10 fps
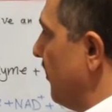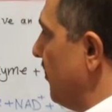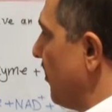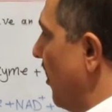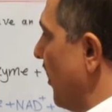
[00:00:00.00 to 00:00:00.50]

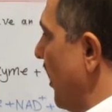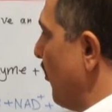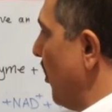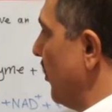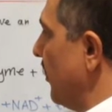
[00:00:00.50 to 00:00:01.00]
These are
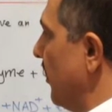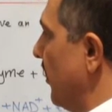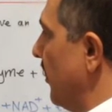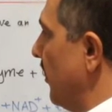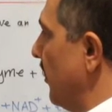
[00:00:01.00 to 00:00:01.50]
among
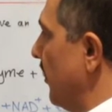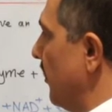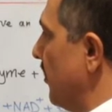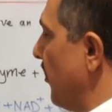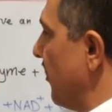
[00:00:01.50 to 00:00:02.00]

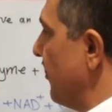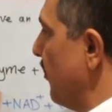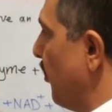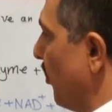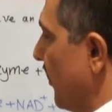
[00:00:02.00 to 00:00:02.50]
the most
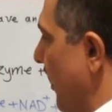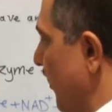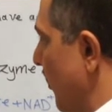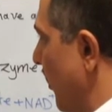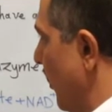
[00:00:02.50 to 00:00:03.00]

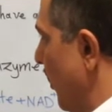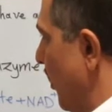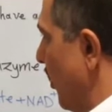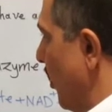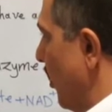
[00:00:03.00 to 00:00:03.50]
important
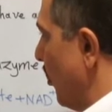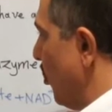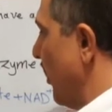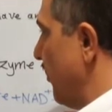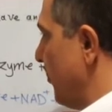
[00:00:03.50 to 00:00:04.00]

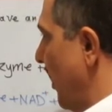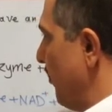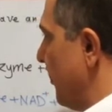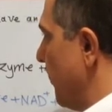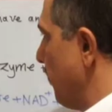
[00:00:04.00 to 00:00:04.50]

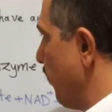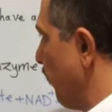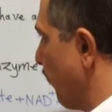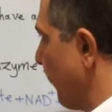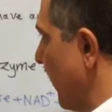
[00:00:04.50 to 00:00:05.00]
coenzymes.
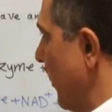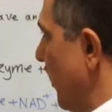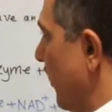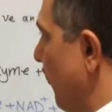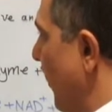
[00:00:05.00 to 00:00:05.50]

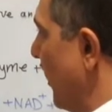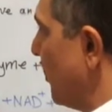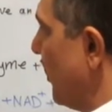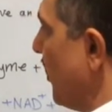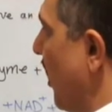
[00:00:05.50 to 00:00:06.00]
The
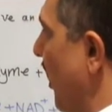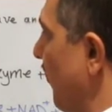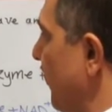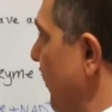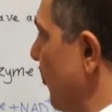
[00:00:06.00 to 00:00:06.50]
function
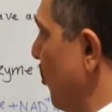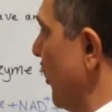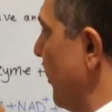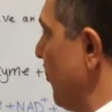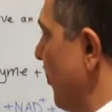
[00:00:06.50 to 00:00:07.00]
of these
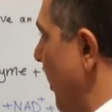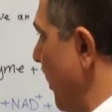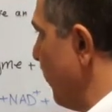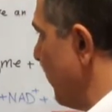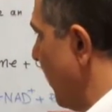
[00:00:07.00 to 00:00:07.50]

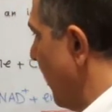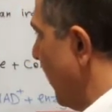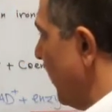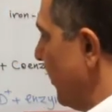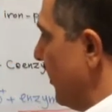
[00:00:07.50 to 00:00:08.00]
coenzymes
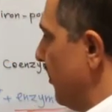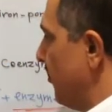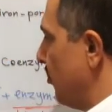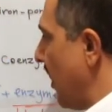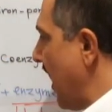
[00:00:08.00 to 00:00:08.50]
is
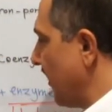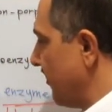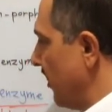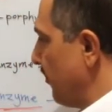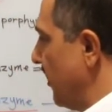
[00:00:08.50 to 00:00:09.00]
to
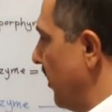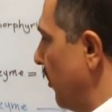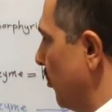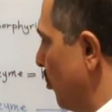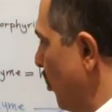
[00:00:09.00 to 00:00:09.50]
accept
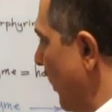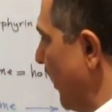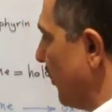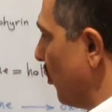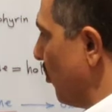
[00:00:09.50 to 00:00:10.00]
2
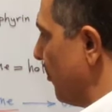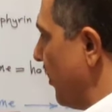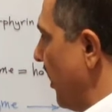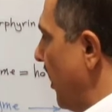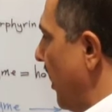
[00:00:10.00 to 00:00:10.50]
electrons
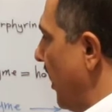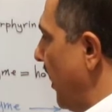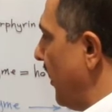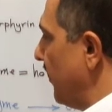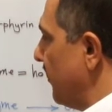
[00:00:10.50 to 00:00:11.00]

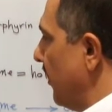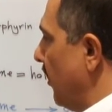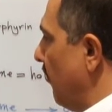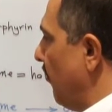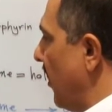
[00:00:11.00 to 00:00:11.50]
and
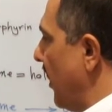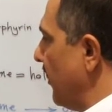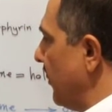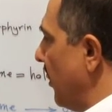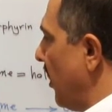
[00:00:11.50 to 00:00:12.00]

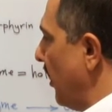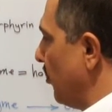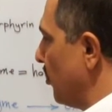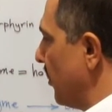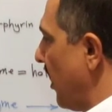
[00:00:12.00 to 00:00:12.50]
1
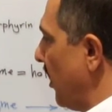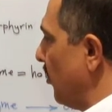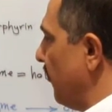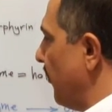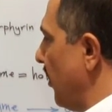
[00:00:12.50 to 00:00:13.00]
hydrogen
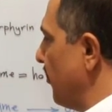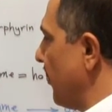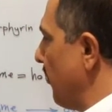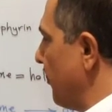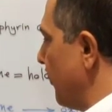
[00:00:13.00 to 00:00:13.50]
ion from
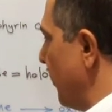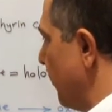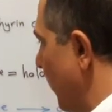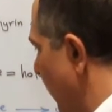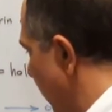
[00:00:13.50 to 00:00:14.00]

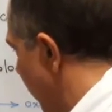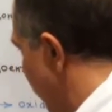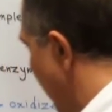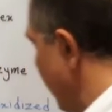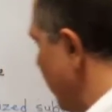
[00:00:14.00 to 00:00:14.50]
substrate,
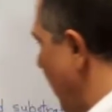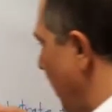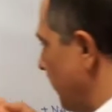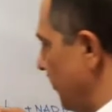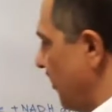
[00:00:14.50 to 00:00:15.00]
thus
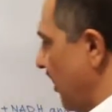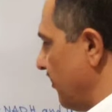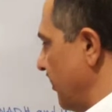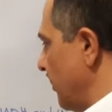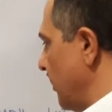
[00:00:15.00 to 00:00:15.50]

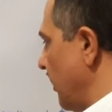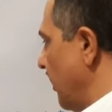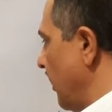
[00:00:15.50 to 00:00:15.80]
oxidizing